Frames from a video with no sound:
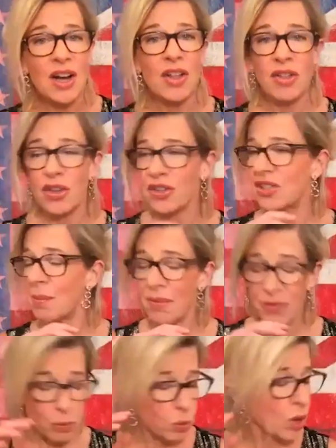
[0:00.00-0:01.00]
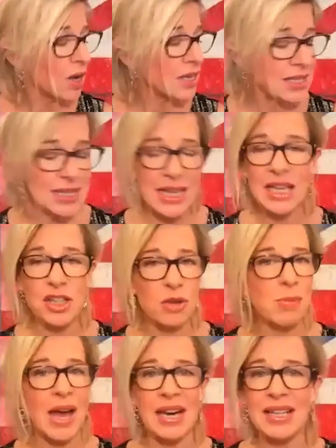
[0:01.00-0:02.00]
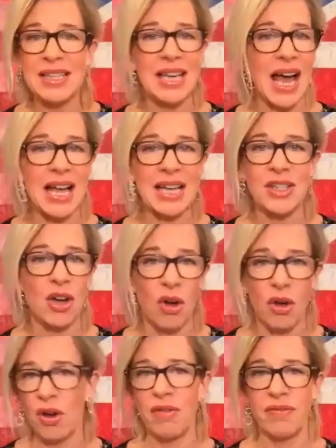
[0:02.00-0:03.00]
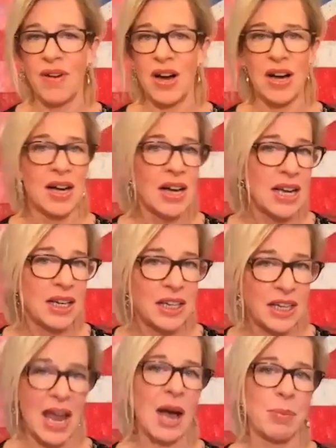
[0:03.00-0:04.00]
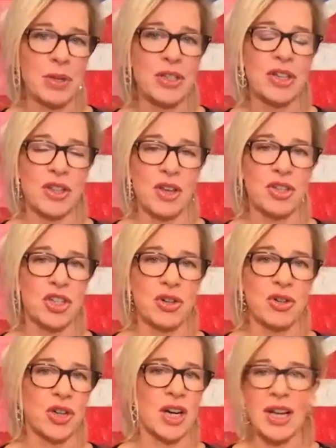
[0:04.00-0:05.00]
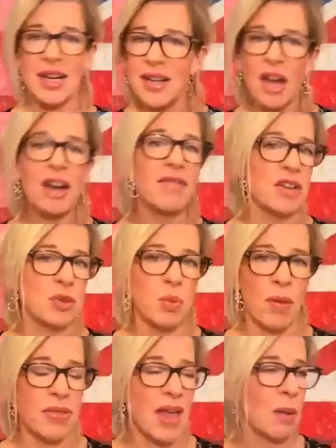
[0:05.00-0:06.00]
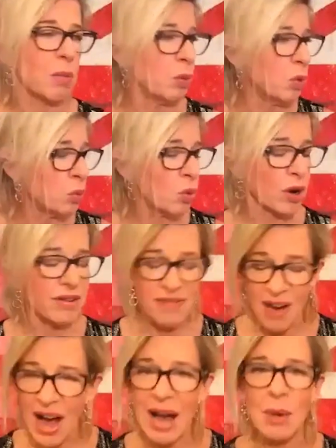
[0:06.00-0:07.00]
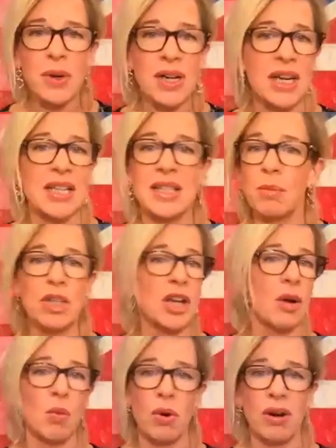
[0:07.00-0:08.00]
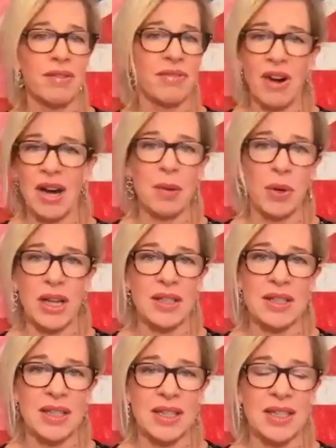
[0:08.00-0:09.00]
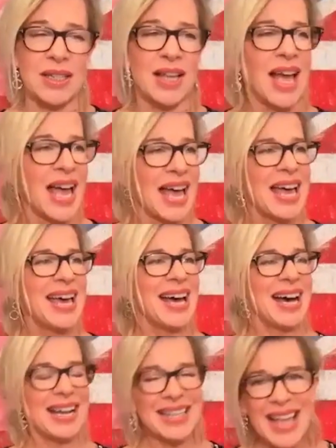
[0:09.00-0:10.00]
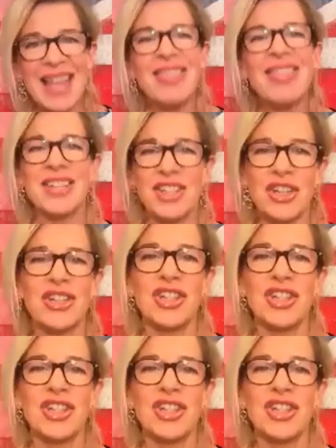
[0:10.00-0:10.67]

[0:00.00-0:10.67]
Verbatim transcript: that some of the worst things humanity has on offer can happen to those children. None of us want that. We wouldn't want it for our kids and we don't want it for anyone else's. And then there's just